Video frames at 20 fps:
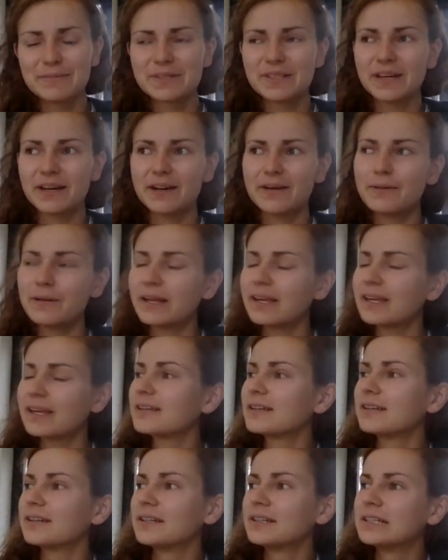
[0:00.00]
time,
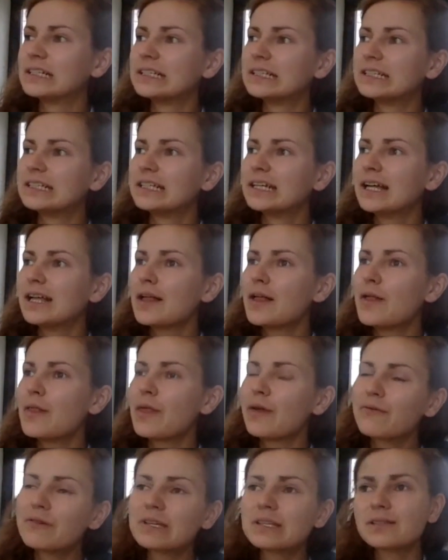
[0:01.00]
like,
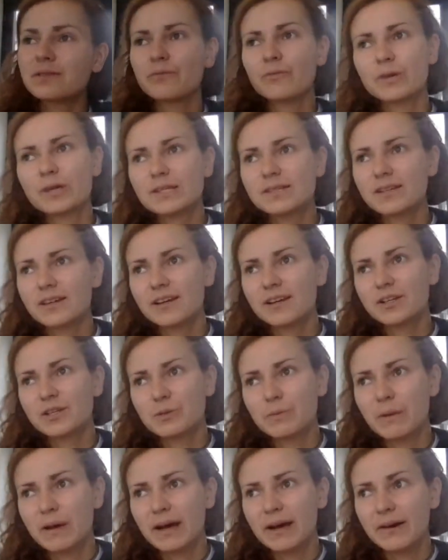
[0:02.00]
there is some
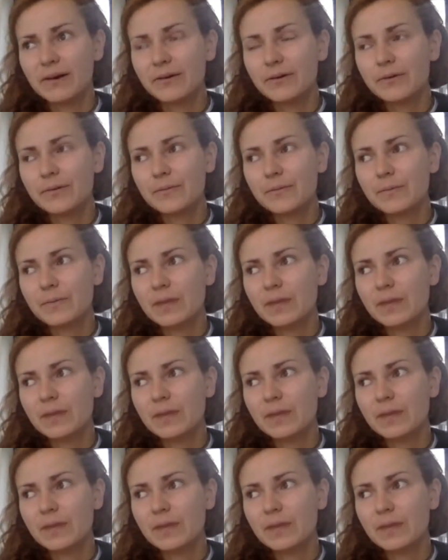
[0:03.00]
research about